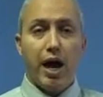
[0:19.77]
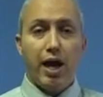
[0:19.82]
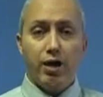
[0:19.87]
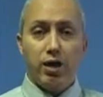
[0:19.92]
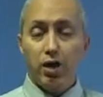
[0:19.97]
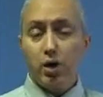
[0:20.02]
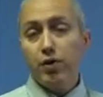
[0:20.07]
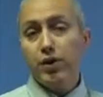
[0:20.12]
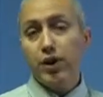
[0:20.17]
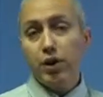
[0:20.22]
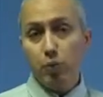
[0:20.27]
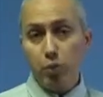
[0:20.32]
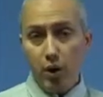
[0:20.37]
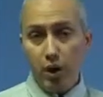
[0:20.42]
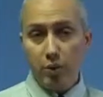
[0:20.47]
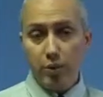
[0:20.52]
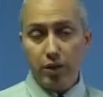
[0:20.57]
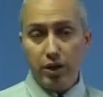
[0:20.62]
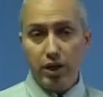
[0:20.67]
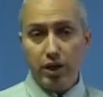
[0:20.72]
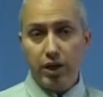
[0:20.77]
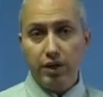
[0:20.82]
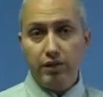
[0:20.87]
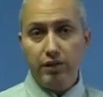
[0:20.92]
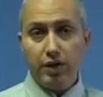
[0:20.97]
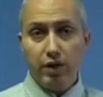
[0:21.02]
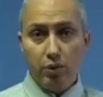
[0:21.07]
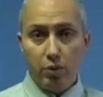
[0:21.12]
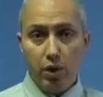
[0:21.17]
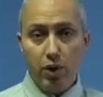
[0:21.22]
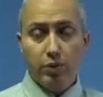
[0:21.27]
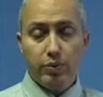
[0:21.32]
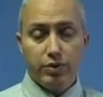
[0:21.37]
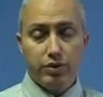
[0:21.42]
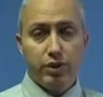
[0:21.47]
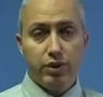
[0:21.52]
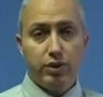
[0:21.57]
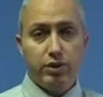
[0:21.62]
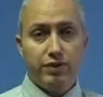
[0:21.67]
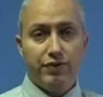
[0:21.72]
I know that you want relief and you want
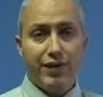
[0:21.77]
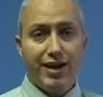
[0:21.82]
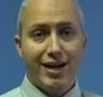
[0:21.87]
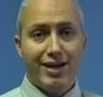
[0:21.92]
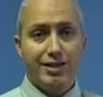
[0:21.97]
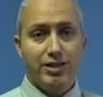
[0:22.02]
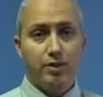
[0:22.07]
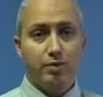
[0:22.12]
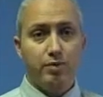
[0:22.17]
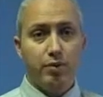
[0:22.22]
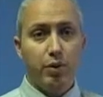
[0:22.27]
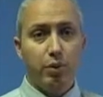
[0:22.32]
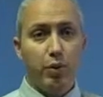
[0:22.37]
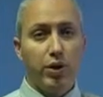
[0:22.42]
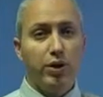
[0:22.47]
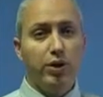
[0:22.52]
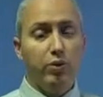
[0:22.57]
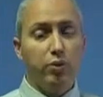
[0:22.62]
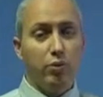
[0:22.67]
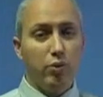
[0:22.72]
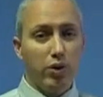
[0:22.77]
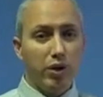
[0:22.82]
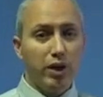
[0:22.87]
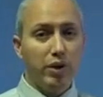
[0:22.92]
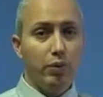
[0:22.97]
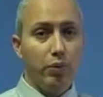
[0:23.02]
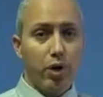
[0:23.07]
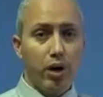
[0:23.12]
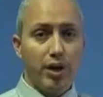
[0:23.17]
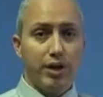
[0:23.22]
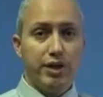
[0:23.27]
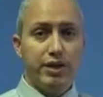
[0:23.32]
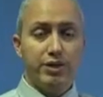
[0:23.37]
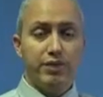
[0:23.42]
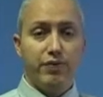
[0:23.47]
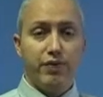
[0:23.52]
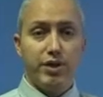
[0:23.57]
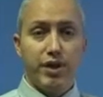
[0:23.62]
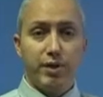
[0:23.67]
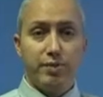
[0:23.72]
results fast, but what you really want
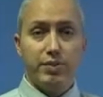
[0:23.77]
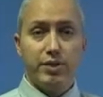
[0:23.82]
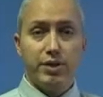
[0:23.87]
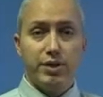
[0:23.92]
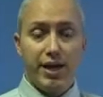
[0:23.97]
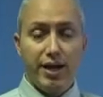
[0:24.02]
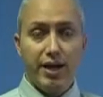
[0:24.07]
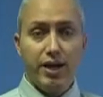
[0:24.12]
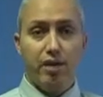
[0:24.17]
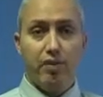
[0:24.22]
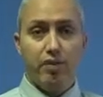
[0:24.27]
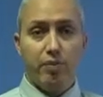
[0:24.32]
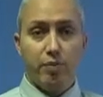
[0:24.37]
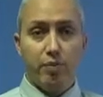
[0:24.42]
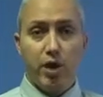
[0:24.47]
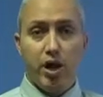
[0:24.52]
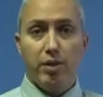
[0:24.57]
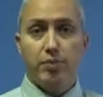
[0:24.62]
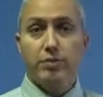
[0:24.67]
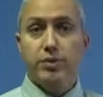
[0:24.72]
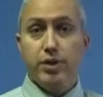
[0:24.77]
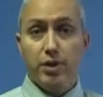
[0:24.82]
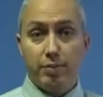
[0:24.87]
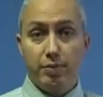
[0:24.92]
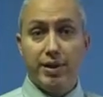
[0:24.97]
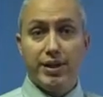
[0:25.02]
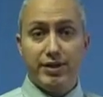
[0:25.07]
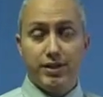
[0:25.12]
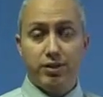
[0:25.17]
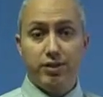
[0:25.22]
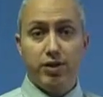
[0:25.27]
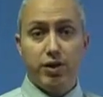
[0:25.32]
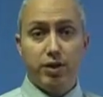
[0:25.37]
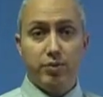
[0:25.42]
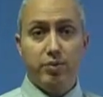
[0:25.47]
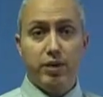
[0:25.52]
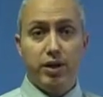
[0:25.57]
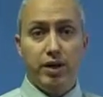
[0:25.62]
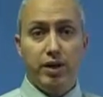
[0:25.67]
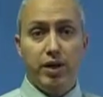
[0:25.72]
is for them to take care of the problem to the best of their
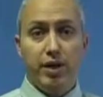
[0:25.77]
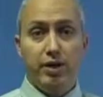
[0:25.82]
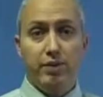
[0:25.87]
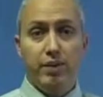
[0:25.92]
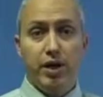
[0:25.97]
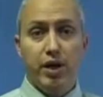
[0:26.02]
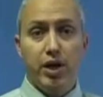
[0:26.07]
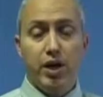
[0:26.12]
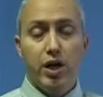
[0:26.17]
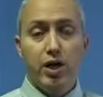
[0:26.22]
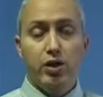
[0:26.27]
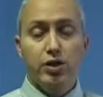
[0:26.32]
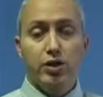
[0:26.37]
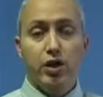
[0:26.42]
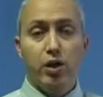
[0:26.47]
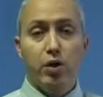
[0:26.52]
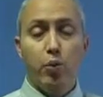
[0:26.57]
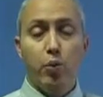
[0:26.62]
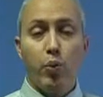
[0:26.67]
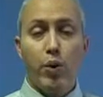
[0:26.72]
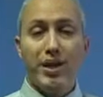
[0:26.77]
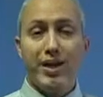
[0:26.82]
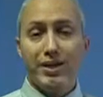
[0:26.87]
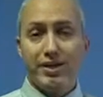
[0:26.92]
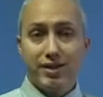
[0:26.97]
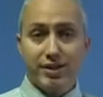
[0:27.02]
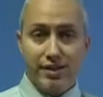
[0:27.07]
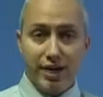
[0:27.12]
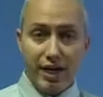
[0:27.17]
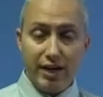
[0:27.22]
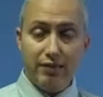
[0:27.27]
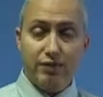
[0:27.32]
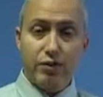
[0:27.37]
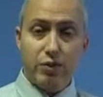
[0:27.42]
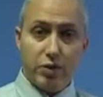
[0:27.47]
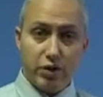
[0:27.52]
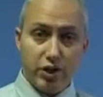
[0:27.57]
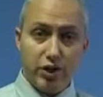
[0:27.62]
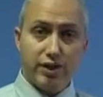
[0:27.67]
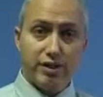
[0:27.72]
ability. So when it's safe
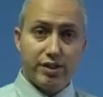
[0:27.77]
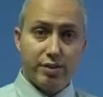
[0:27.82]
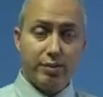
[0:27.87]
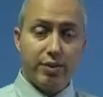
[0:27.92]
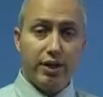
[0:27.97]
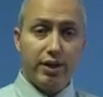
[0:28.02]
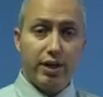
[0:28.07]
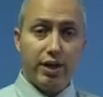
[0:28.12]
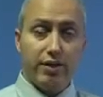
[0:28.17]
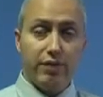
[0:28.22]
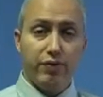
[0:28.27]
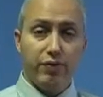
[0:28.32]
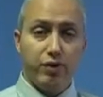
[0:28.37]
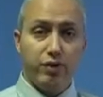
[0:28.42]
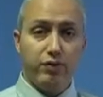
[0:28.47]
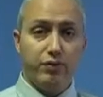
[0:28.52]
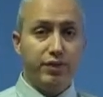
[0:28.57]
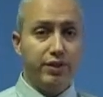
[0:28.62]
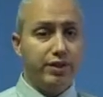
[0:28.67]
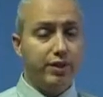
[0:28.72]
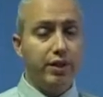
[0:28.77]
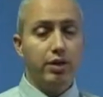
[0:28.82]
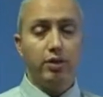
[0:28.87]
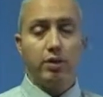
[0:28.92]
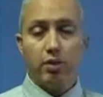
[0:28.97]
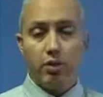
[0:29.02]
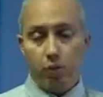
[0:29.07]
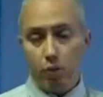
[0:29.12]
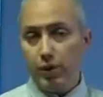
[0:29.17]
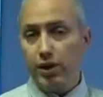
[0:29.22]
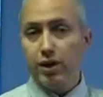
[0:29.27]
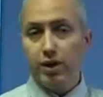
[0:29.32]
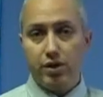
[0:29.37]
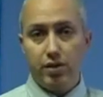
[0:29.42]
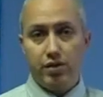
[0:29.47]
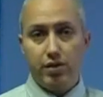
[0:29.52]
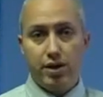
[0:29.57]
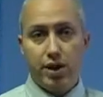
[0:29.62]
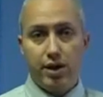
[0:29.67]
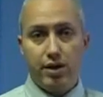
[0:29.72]
to adjust somebody on the first visit, we can
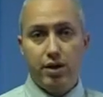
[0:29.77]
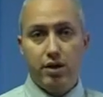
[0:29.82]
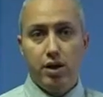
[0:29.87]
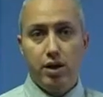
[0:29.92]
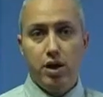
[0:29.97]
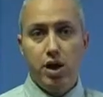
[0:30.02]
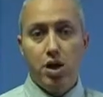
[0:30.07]
do that.